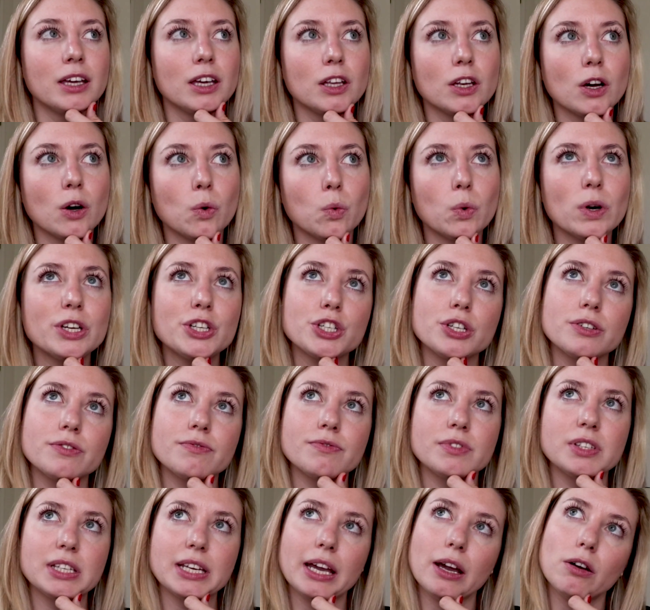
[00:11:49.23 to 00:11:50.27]
know, which
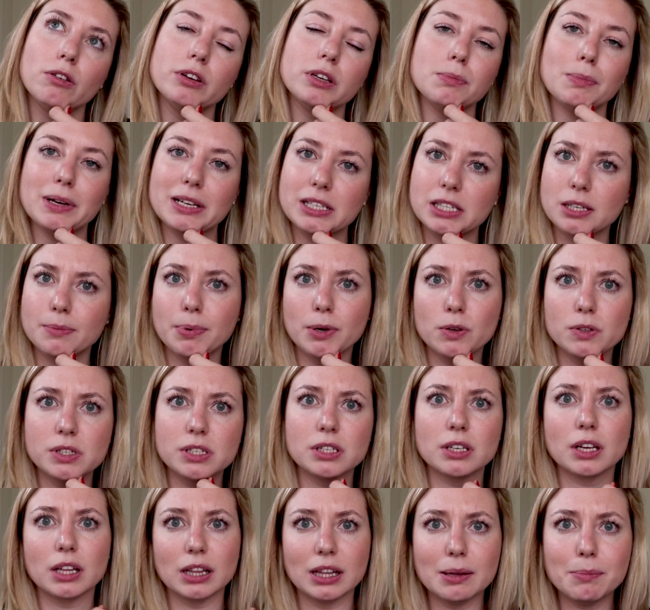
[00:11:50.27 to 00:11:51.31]
sound am I supposed
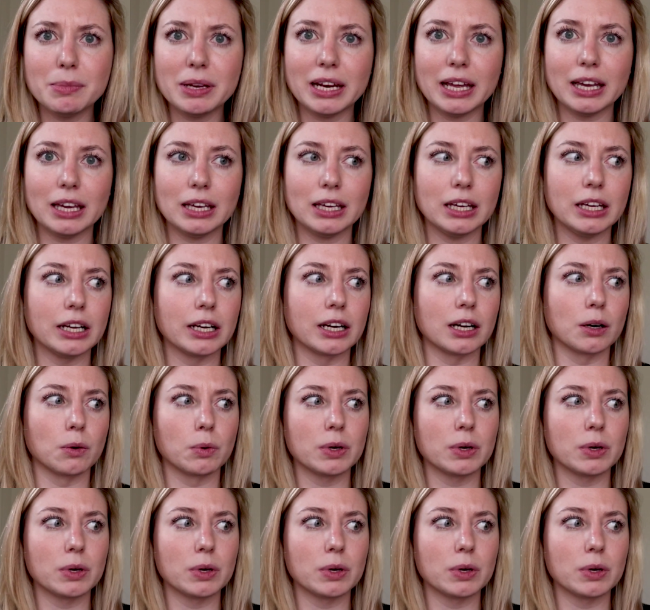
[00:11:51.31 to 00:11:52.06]
to eliminate here?